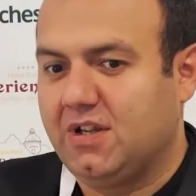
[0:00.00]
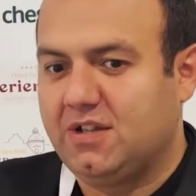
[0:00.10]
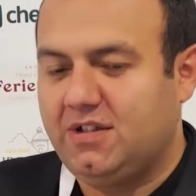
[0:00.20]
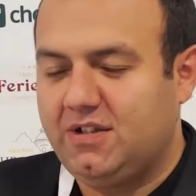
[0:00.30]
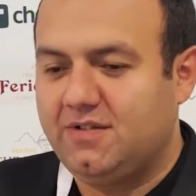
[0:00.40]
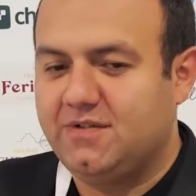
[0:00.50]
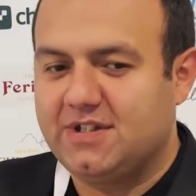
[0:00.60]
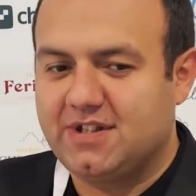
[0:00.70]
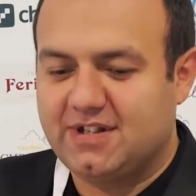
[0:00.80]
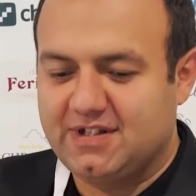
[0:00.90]
Yeah, we
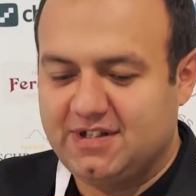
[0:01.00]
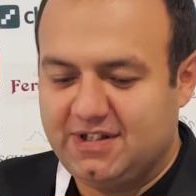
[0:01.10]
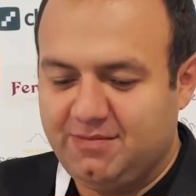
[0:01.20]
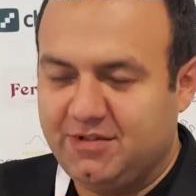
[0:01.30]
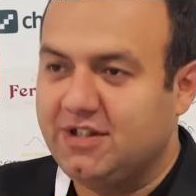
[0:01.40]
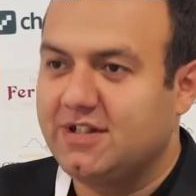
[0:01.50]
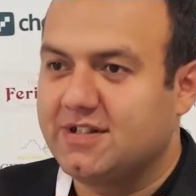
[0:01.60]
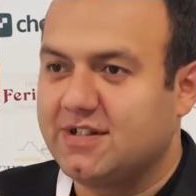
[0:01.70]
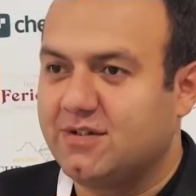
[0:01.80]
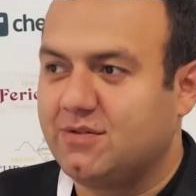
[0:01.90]
started this team two
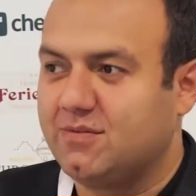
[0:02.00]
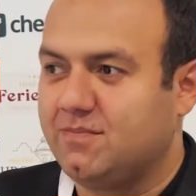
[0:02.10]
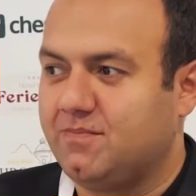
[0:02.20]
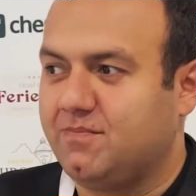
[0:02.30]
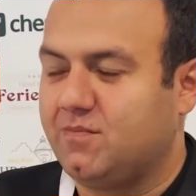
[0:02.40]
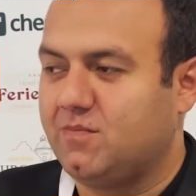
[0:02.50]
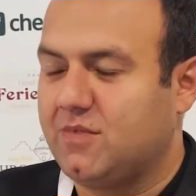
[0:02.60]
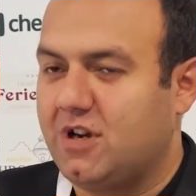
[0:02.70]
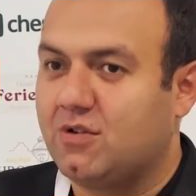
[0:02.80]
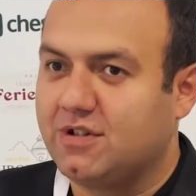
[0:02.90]
years ago,
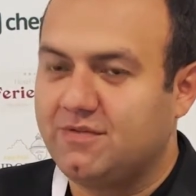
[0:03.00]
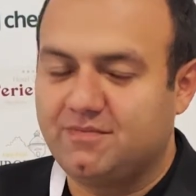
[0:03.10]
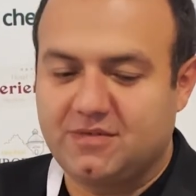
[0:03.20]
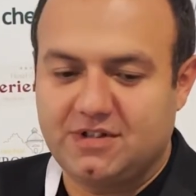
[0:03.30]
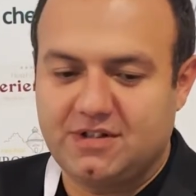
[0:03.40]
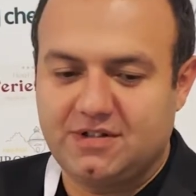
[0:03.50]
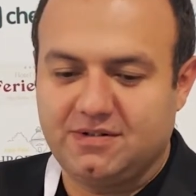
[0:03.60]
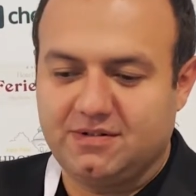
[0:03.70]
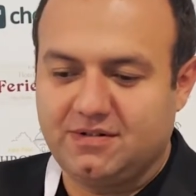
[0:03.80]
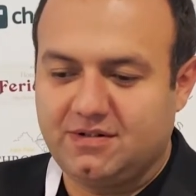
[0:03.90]
out
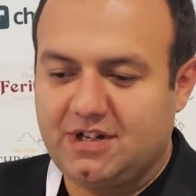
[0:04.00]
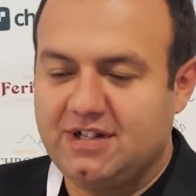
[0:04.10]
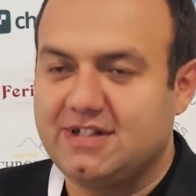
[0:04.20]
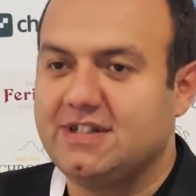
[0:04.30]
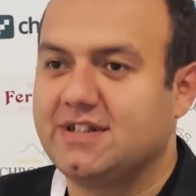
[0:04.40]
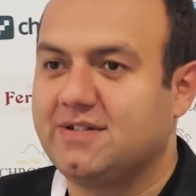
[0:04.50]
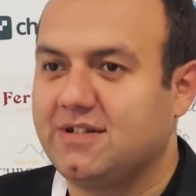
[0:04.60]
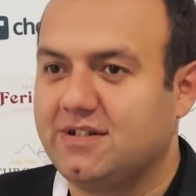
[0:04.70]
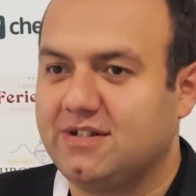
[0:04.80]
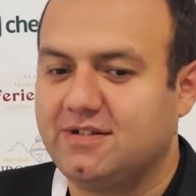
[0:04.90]
uh, and this
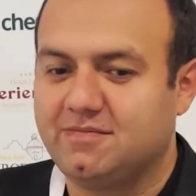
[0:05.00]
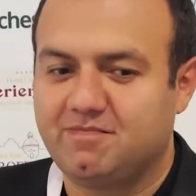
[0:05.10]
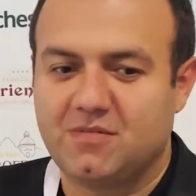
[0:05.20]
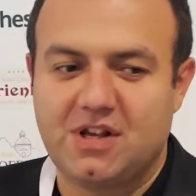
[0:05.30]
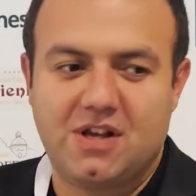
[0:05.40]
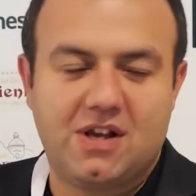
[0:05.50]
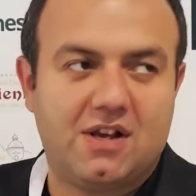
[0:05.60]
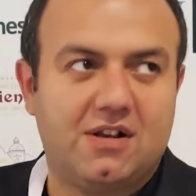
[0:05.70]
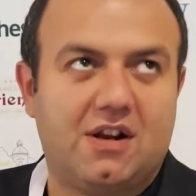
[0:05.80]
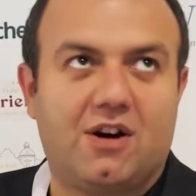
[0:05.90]
uh,
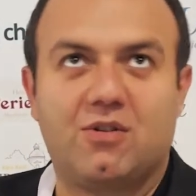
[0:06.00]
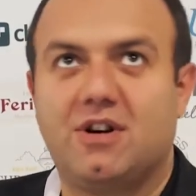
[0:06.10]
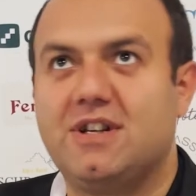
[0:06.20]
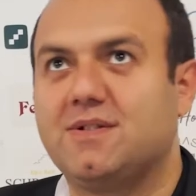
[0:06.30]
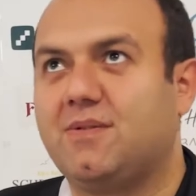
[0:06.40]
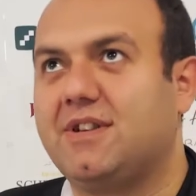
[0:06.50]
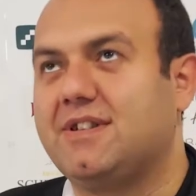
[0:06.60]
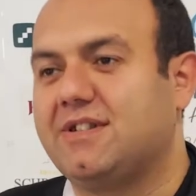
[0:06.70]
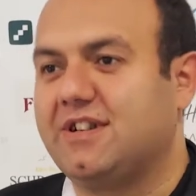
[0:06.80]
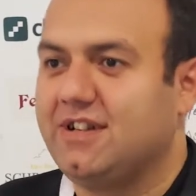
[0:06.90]
our guys
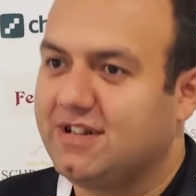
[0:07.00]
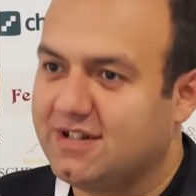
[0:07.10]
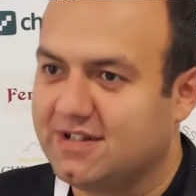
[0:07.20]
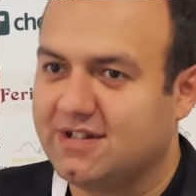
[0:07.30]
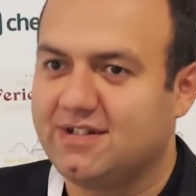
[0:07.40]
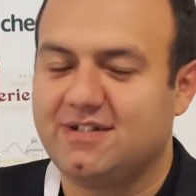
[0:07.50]
was three years.